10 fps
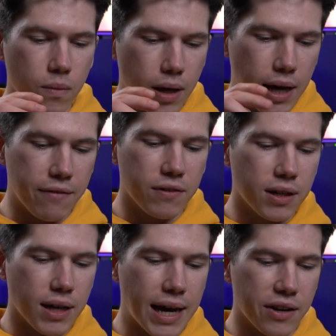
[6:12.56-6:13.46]

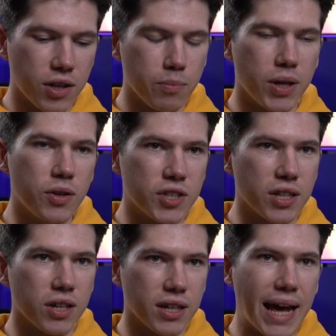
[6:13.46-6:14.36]
having had a computer
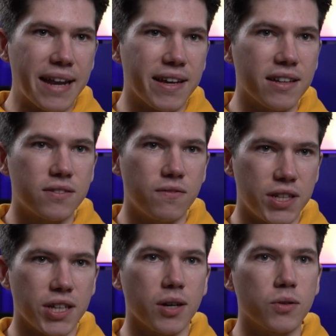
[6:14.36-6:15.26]
that can edit
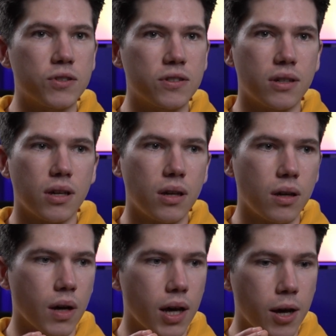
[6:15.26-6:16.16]
videos,
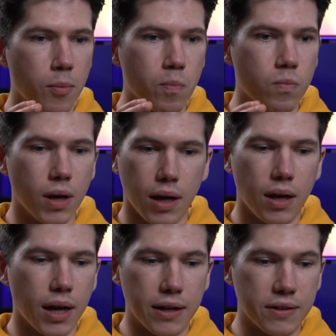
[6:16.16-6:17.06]

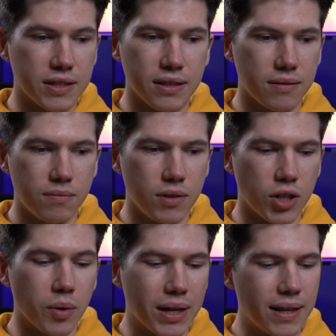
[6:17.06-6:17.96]
and you
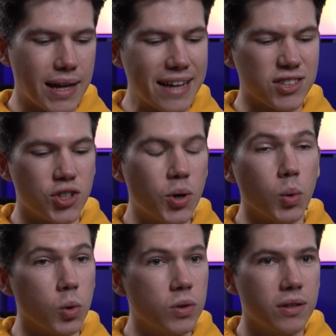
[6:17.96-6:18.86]
know, as a
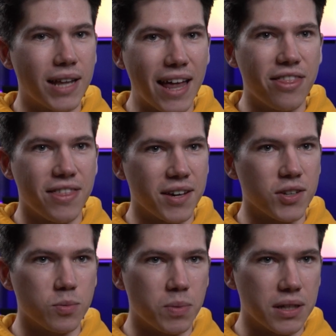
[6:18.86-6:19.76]
tool, that thing
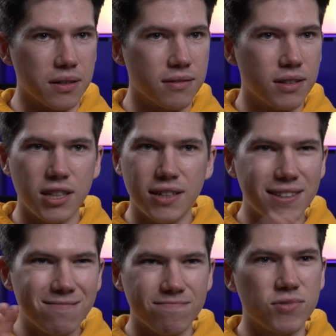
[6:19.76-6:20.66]
has been
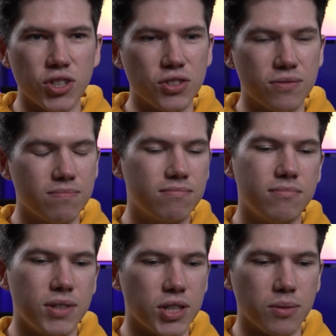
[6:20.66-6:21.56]
just,
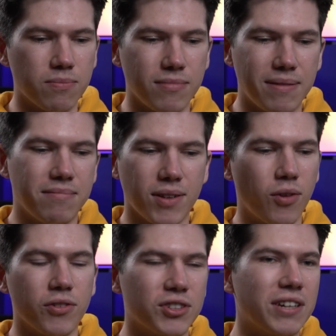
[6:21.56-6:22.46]
you know,
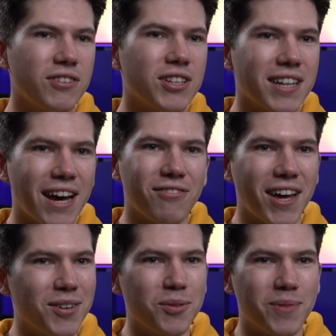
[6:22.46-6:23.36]
obviously if you didn't have
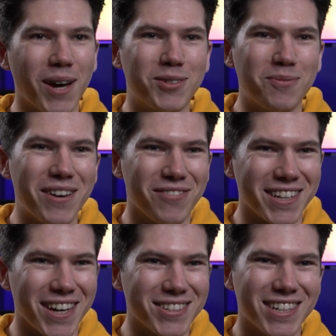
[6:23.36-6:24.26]
that you wouldn't be able to make
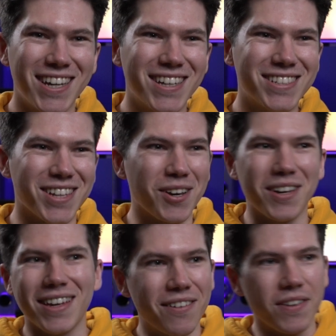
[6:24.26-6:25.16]
videos. So
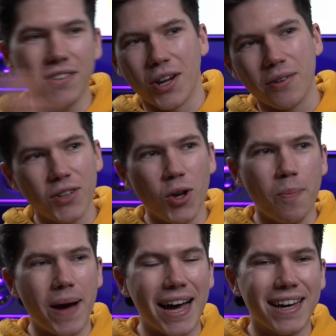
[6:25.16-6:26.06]
you know, if you look
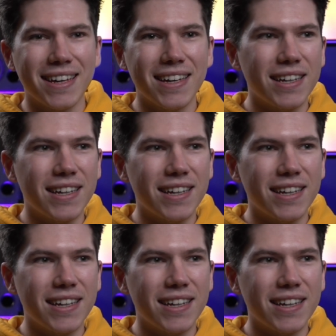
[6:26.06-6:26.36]
back,